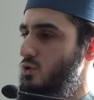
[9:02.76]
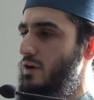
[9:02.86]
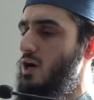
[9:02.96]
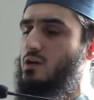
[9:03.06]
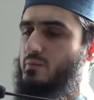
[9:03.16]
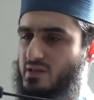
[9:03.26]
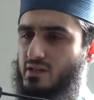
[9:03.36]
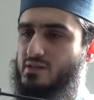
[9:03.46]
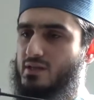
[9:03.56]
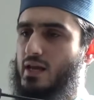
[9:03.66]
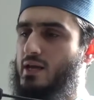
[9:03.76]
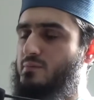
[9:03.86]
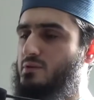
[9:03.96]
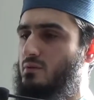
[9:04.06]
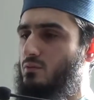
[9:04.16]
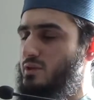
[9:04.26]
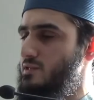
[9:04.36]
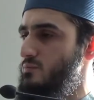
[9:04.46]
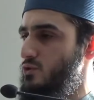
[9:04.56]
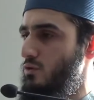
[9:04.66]
of argument, it is claimed, with
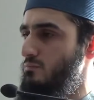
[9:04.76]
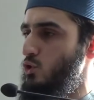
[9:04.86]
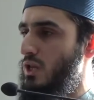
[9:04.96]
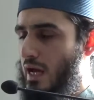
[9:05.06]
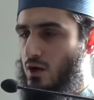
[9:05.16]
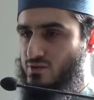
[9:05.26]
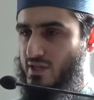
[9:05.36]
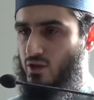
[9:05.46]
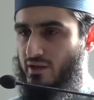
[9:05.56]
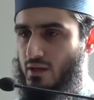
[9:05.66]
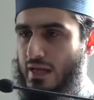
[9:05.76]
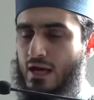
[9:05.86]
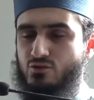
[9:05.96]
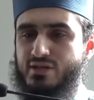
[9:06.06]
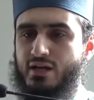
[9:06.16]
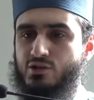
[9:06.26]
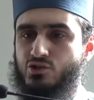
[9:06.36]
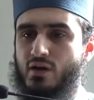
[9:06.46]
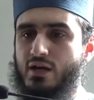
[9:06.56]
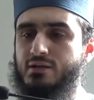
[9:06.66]
some sort of mullah outside a
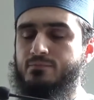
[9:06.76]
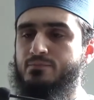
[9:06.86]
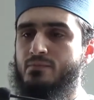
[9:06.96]
shrine.